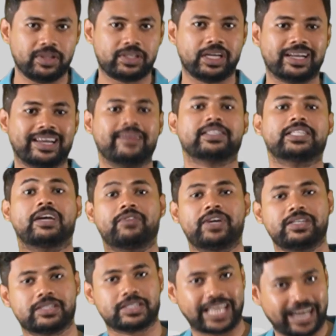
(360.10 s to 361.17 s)

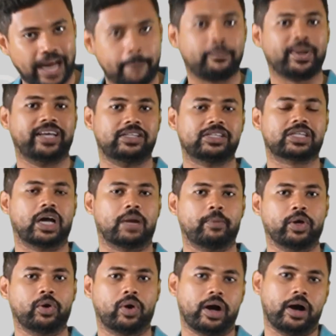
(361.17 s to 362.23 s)
servants can apply this Karma
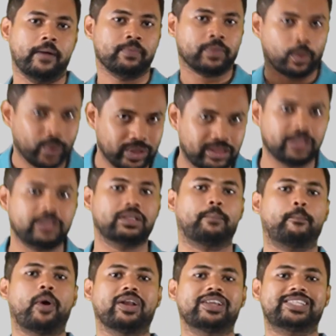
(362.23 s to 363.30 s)
Yoga within the
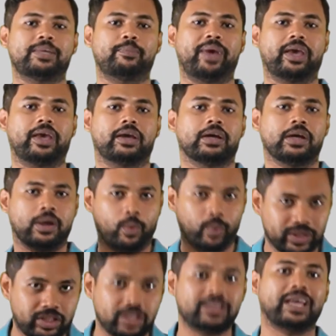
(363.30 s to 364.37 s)
policy making,
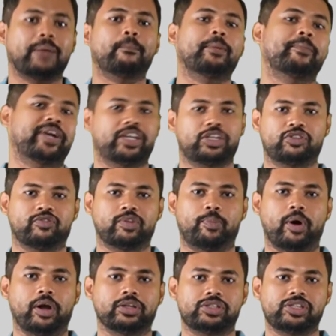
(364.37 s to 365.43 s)
within the implementation of the
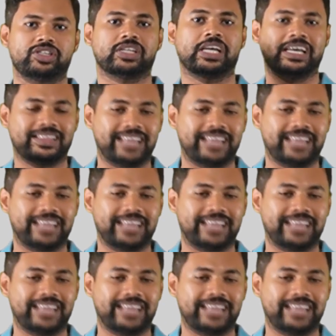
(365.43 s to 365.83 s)
policies.